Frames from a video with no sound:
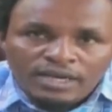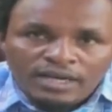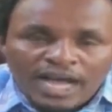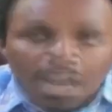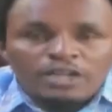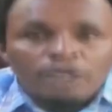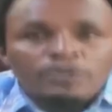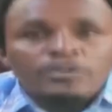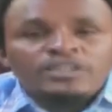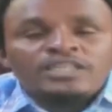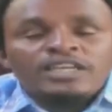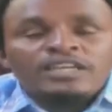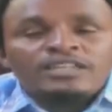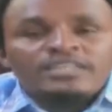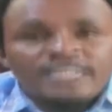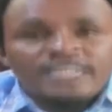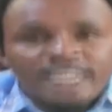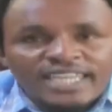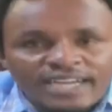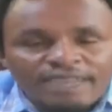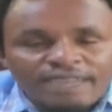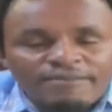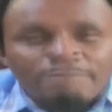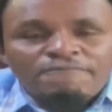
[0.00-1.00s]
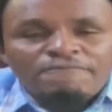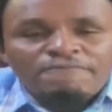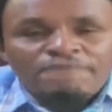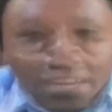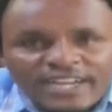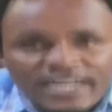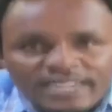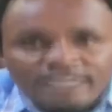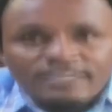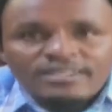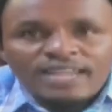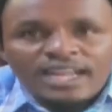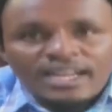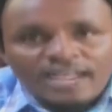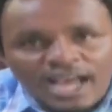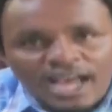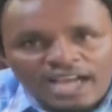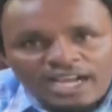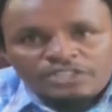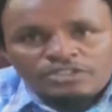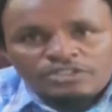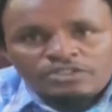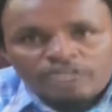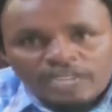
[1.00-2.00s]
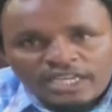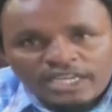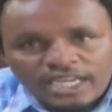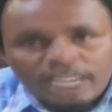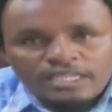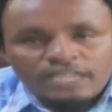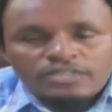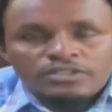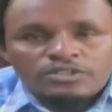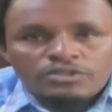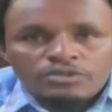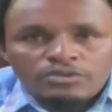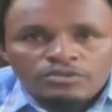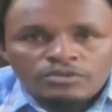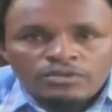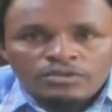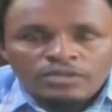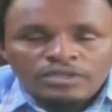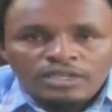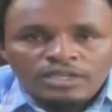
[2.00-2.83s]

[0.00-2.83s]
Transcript: And we shall take very stern action against you.